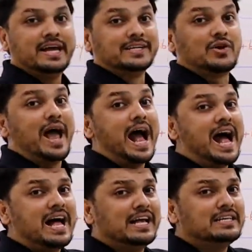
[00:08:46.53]
So
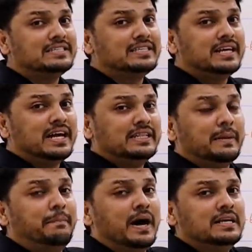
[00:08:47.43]
as the
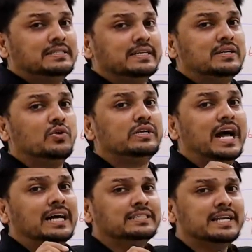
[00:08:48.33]
person who
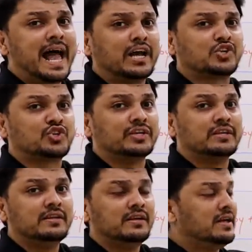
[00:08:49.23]
does an
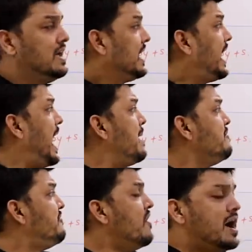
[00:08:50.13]
action came
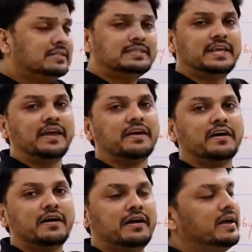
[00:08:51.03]
first
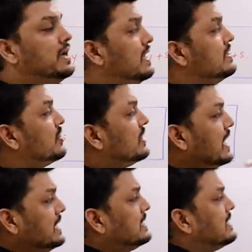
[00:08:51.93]
here, so
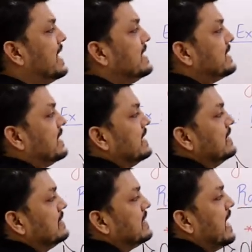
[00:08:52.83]
this
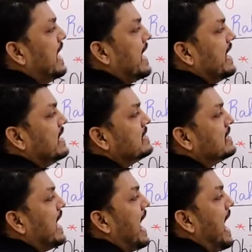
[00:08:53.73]
sentence
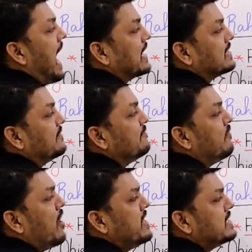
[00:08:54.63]
is active
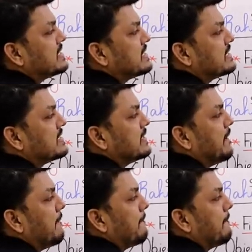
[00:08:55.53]
voice.